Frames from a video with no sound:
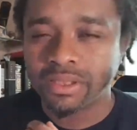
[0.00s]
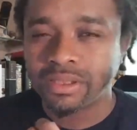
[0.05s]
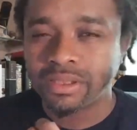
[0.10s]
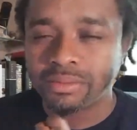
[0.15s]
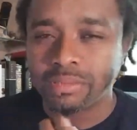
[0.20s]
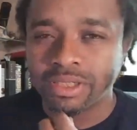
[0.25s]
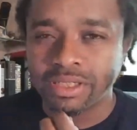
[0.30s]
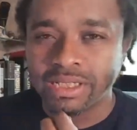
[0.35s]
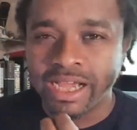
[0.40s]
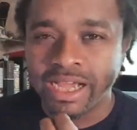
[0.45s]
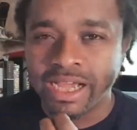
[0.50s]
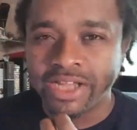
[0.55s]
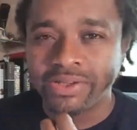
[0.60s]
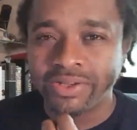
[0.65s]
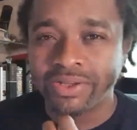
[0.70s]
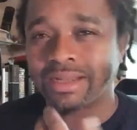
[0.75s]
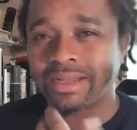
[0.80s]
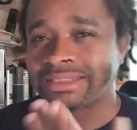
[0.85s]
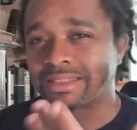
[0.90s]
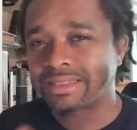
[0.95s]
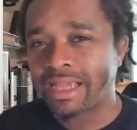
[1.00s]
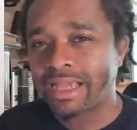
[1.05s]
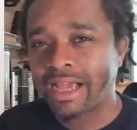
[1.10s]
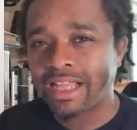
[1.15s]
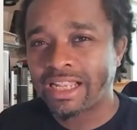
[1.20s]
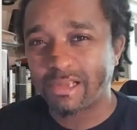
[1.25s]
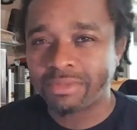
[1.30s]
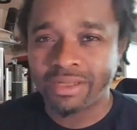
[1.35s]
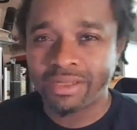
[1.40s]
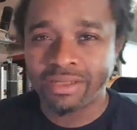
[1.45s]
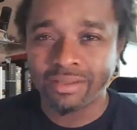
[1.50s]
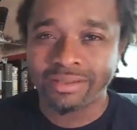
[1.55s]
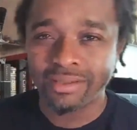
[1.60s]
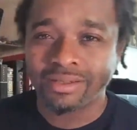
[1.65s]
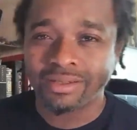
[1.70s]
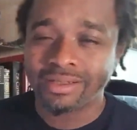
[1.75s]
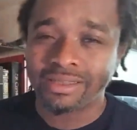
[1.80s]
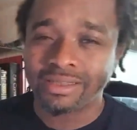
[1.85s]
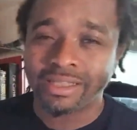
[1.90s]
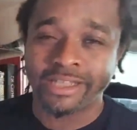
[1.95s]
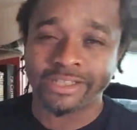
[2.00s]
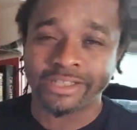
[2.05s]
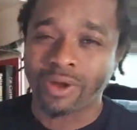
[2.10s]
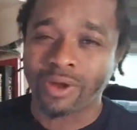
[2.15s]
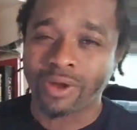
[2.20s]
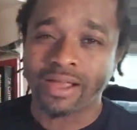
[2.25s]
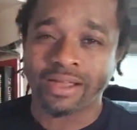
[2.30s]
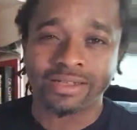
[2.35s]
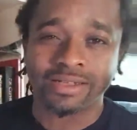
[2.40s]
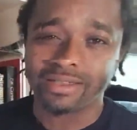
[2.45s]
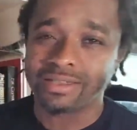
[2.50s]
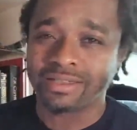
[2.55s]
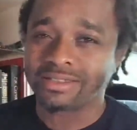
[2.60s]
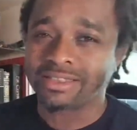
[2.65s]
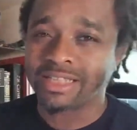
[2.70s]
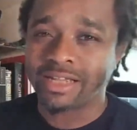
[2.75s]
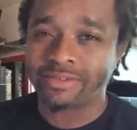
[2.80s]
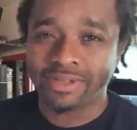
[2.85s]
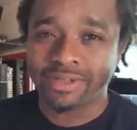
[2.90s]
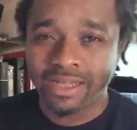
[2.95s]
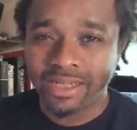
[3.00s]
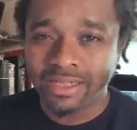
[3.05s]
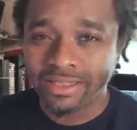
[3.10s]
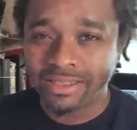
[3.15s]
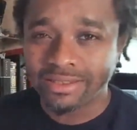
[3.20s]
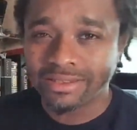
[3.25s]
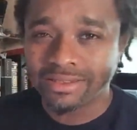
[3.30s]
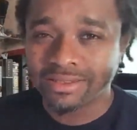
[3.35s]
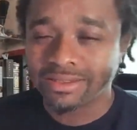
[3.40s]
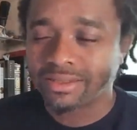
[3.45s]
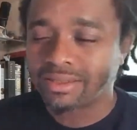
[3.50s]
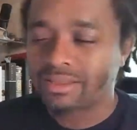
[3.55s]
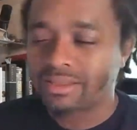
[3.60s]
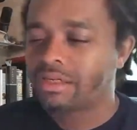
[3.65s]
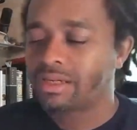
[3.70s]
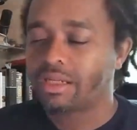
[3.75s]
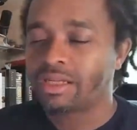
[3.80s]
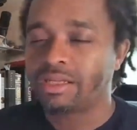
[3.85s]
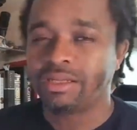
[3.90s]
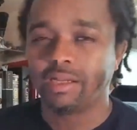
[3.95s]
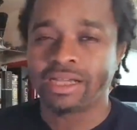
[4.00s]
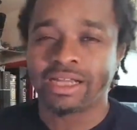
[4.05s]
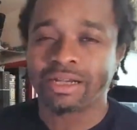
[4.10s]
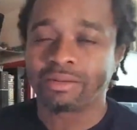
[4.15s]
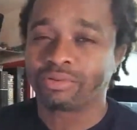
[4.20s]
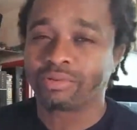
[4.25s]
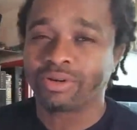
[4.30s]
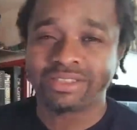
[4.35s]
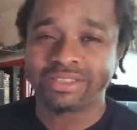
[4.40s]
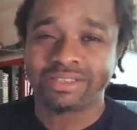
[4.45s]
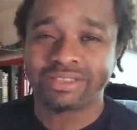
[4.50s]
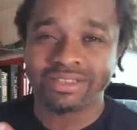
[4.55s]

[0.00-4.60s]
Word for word: But now you got a Solomon that's rocking in the 700s, and you got a Prester